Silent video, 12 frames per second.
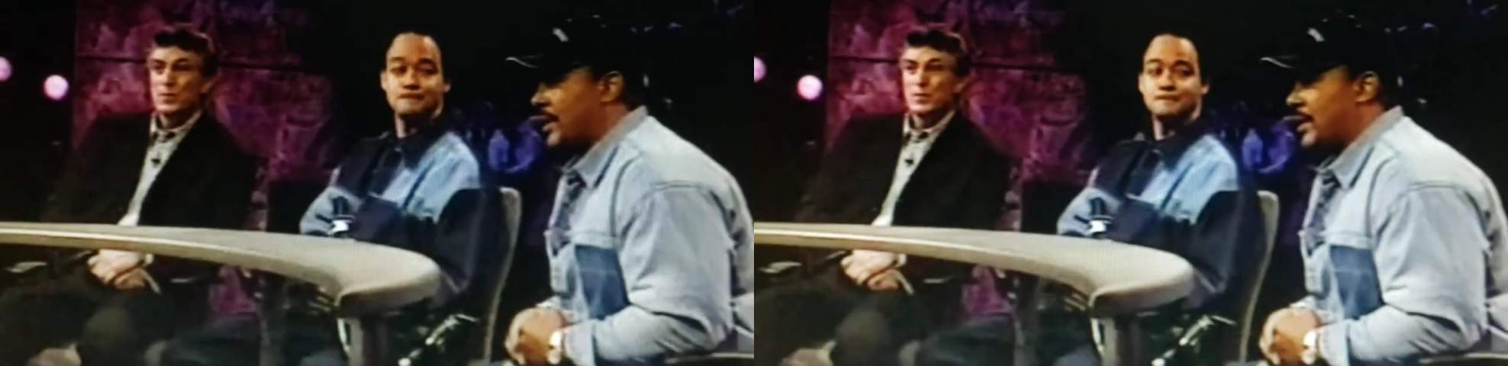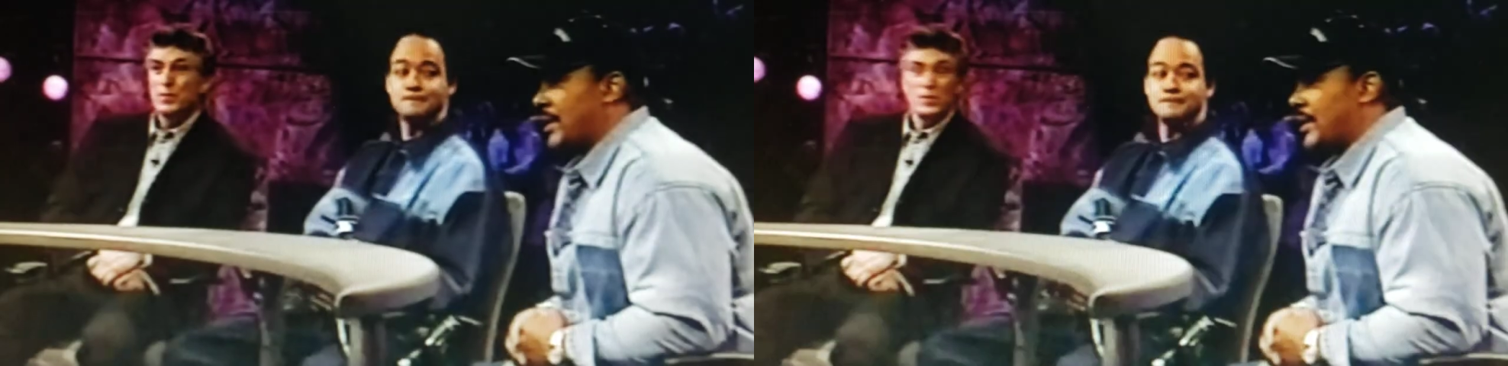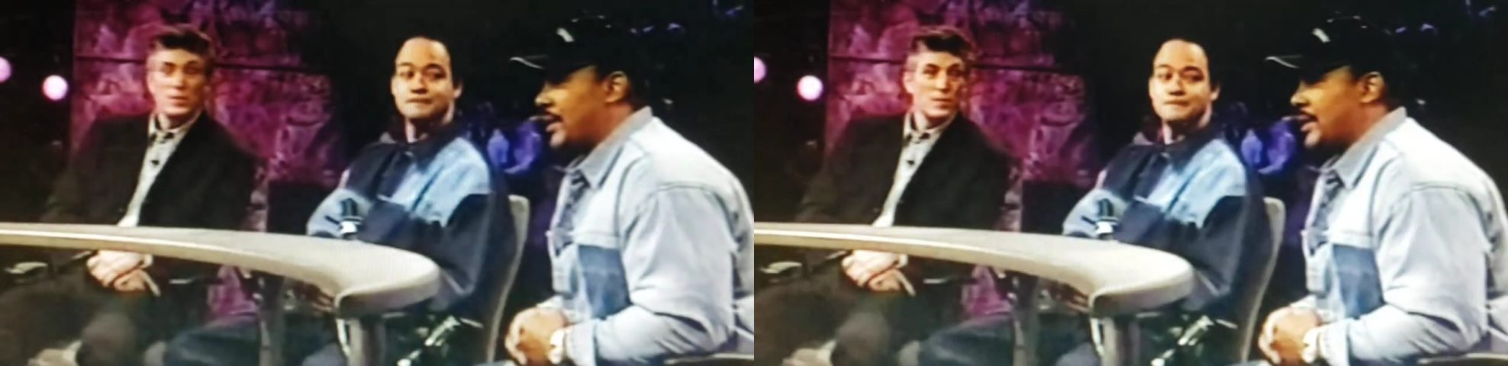Speaker 1: uh,
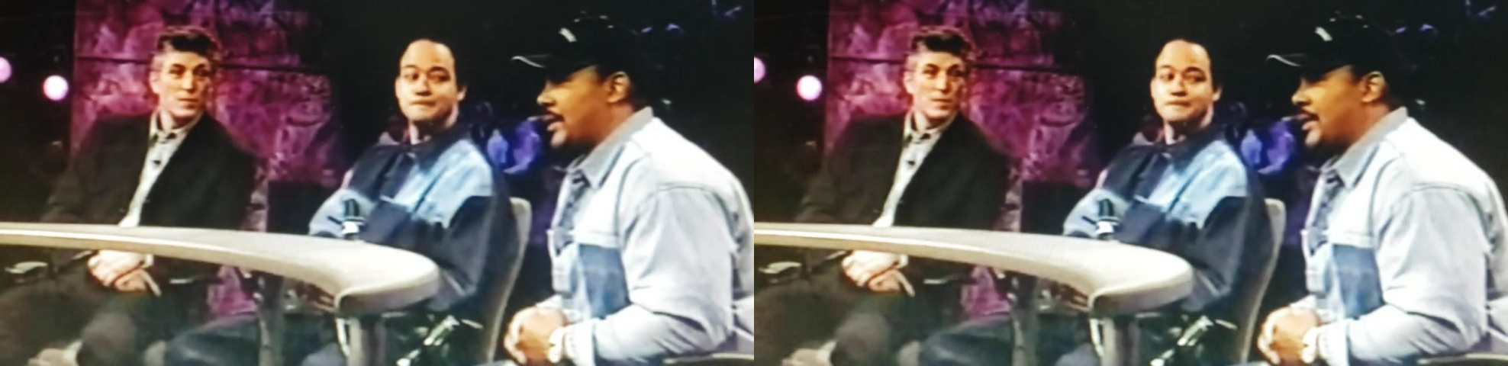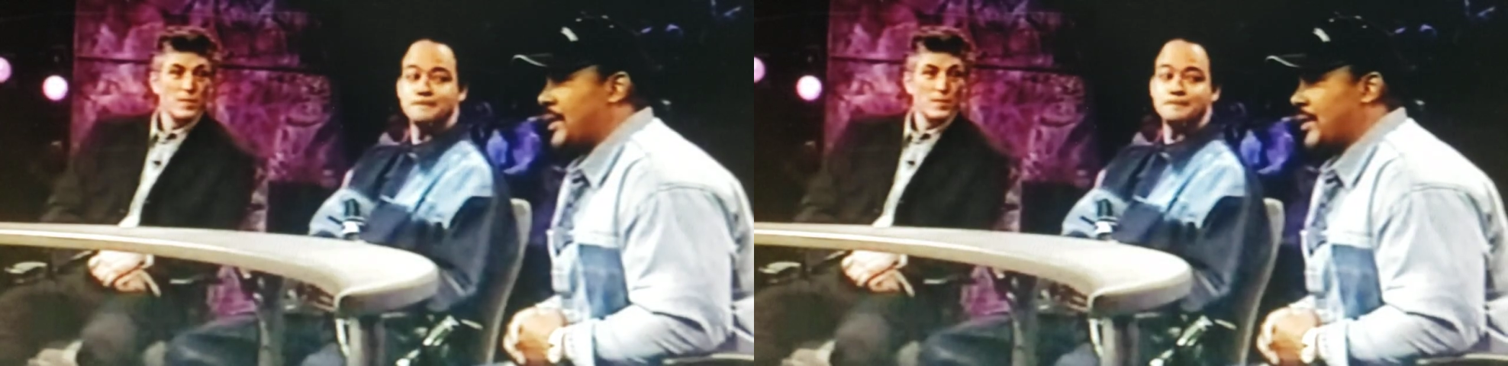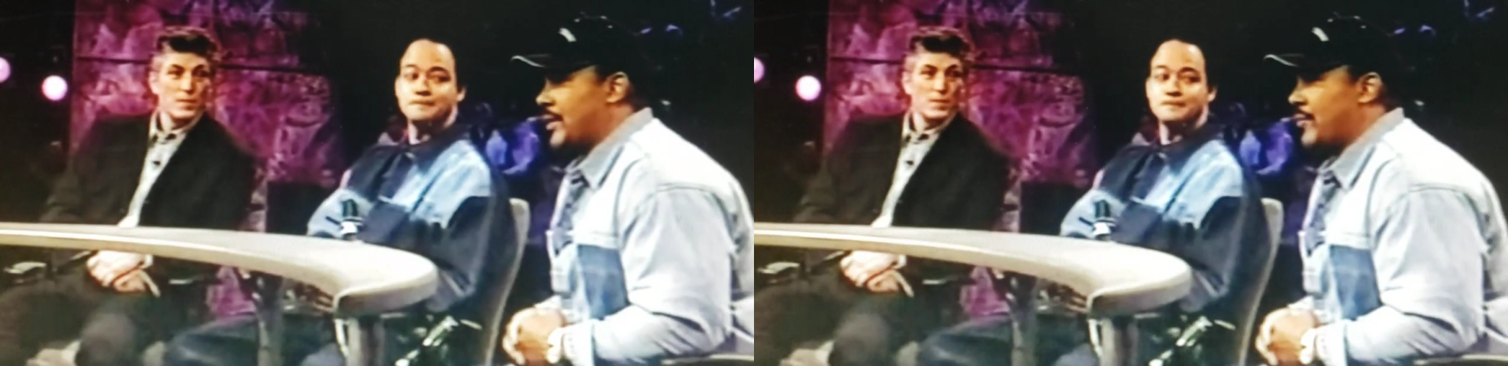the club.
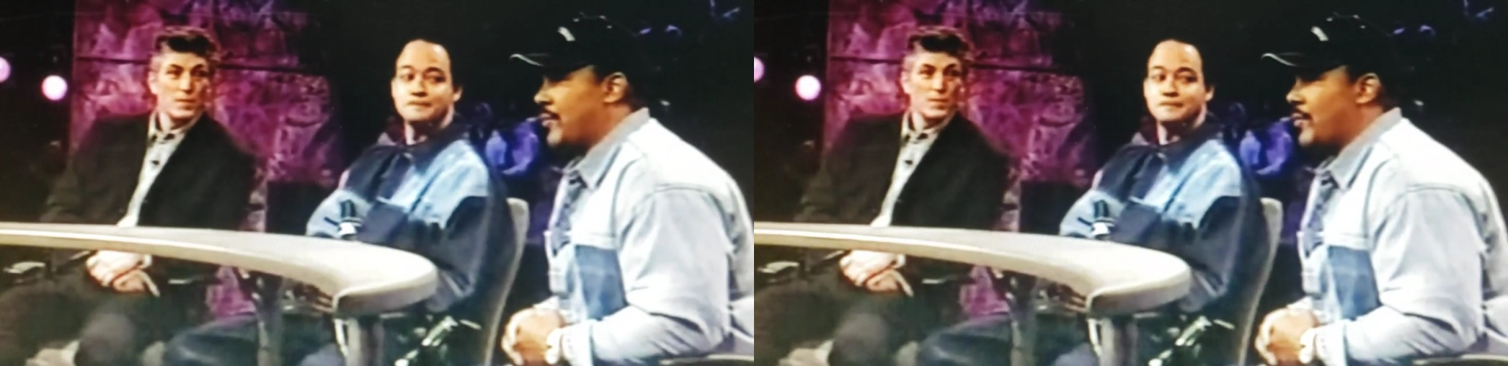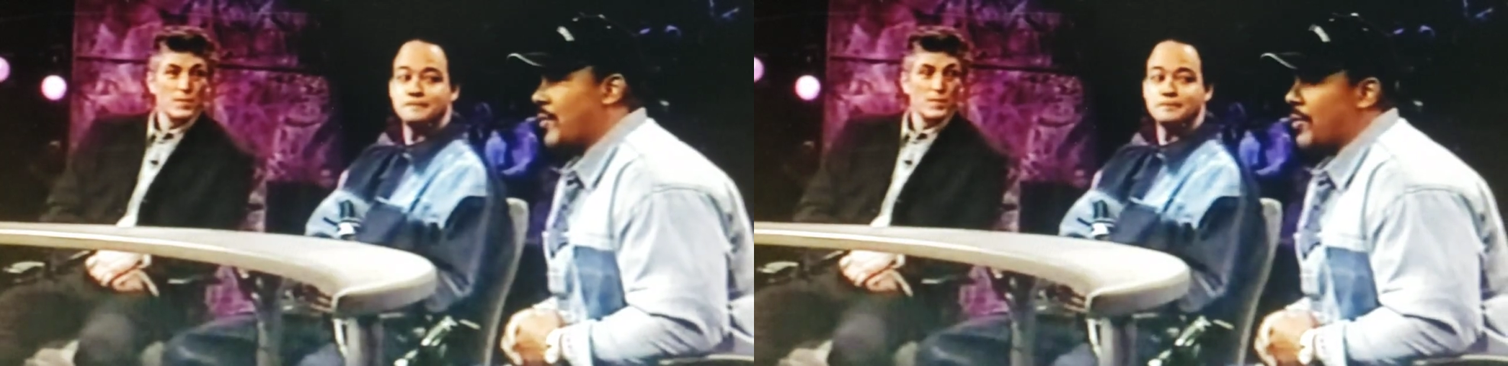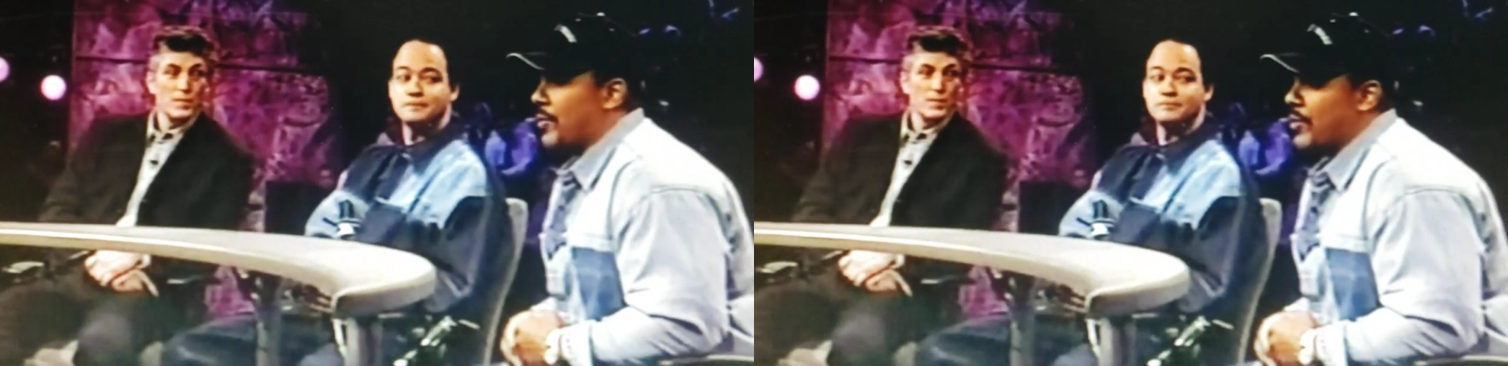Well,
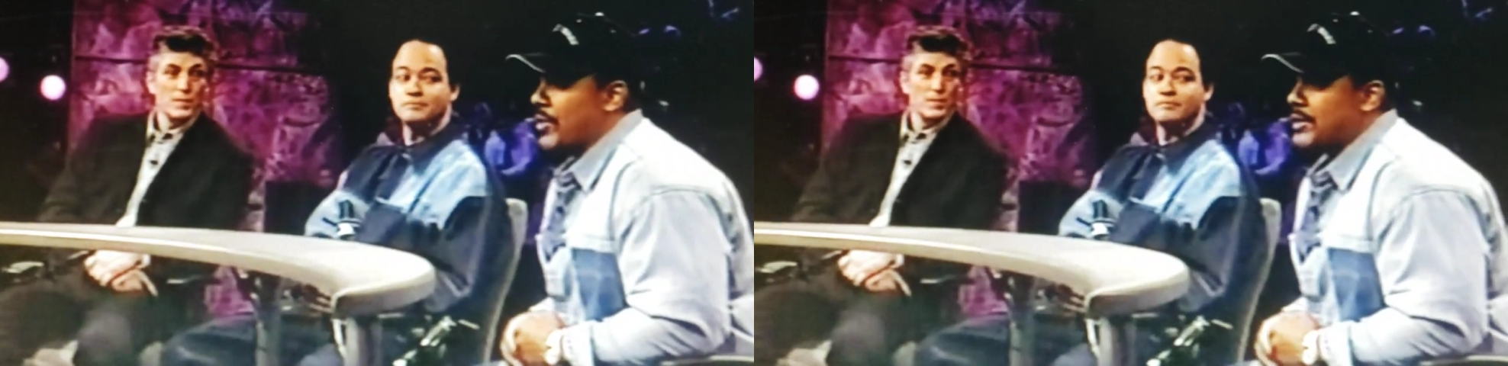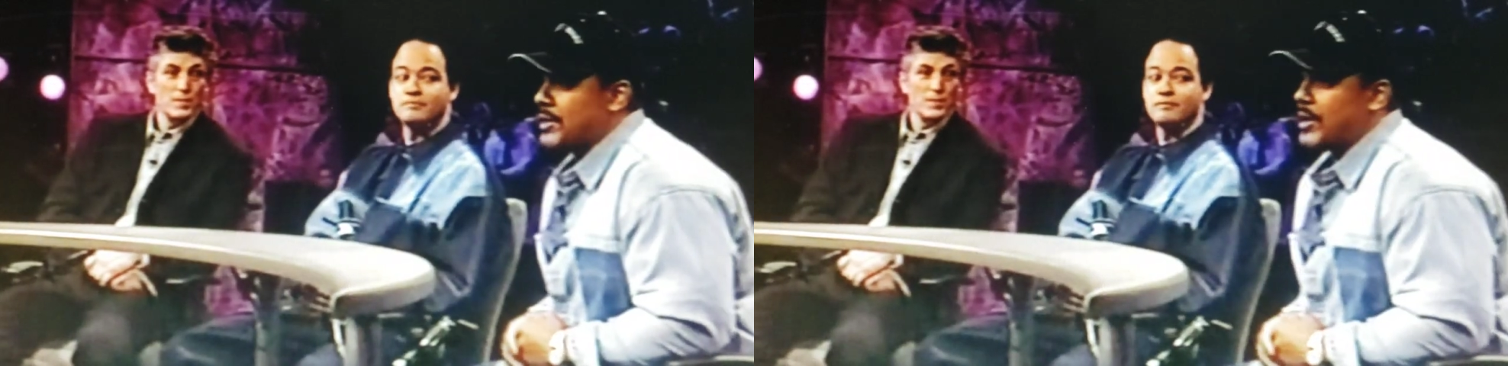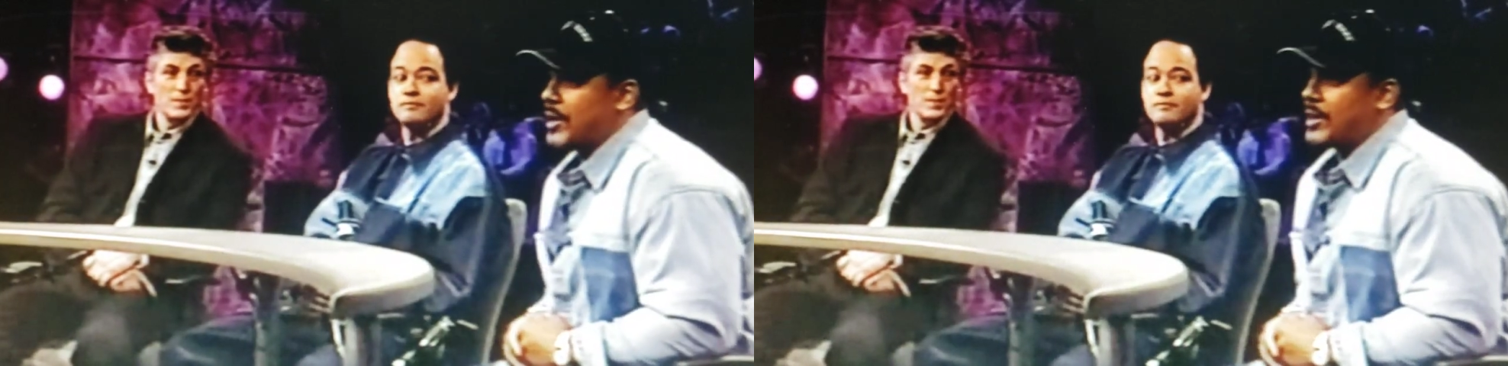the reason that